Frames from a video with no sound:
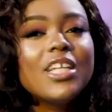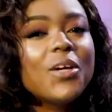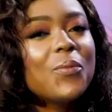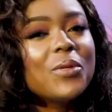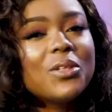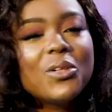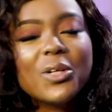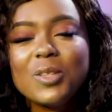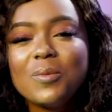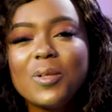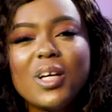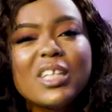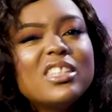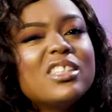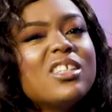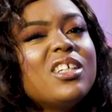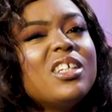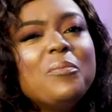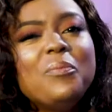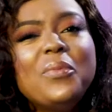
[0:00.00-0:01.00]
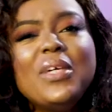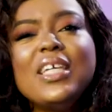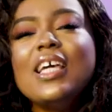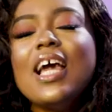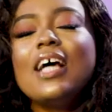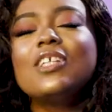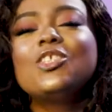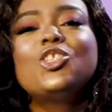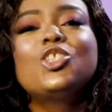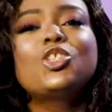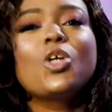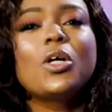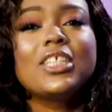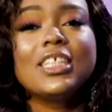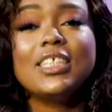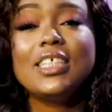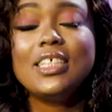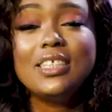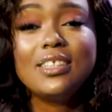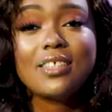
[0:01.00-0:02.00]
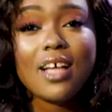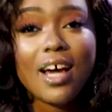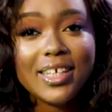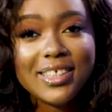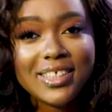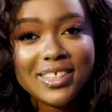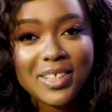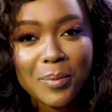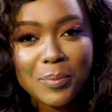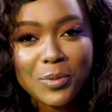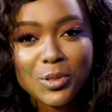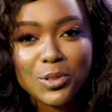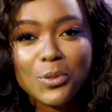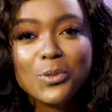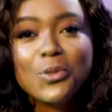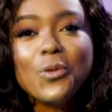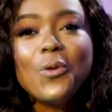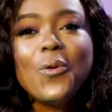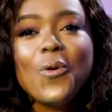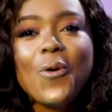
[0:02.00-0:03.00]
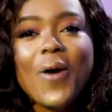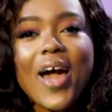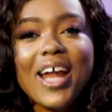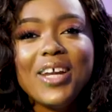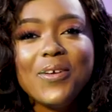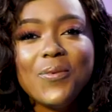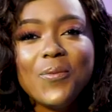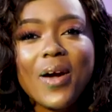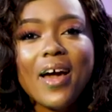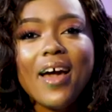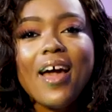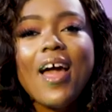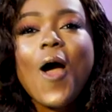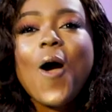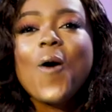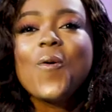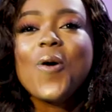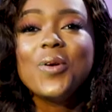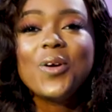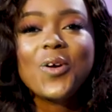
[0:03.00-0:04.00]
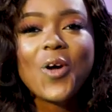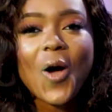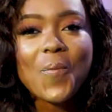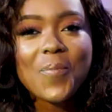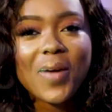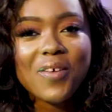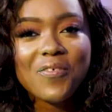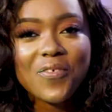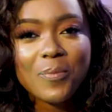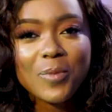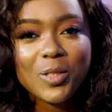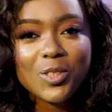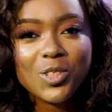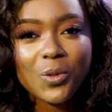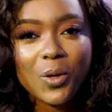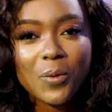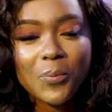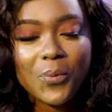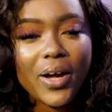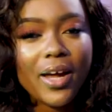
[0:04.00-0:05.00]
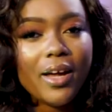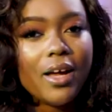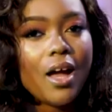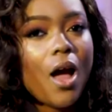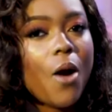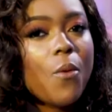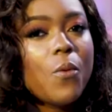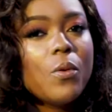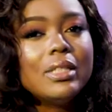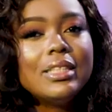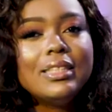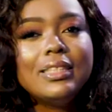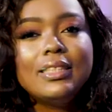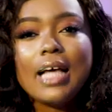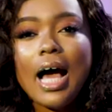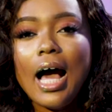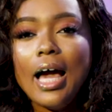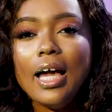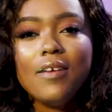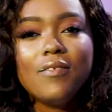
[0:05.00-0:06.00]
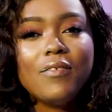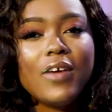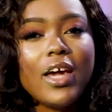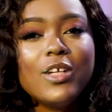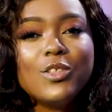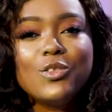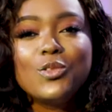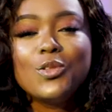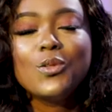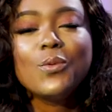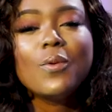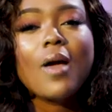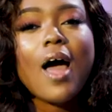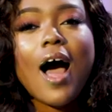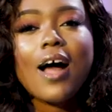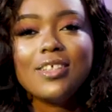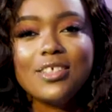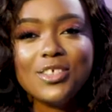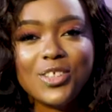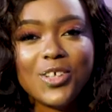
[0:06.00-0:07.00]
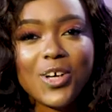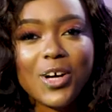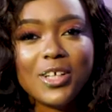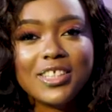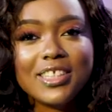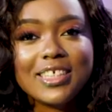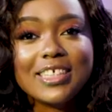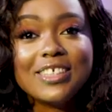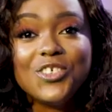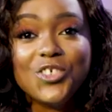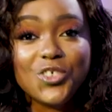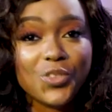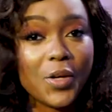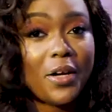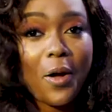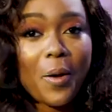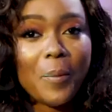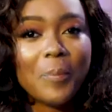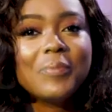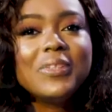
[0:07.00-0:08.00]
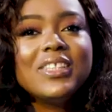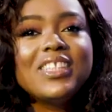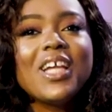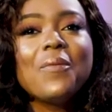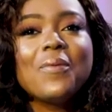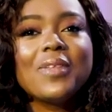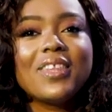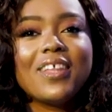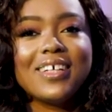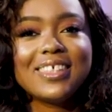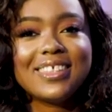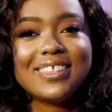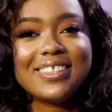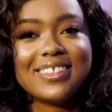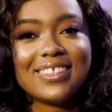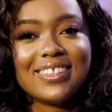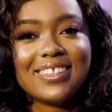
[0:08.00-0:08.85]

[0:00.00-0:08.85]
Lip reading: Stick with us because it's going to be such an exciting episode. Don't go anywhere. When we come back from the short break, we'll dive into our discussions straight up. Stay with us.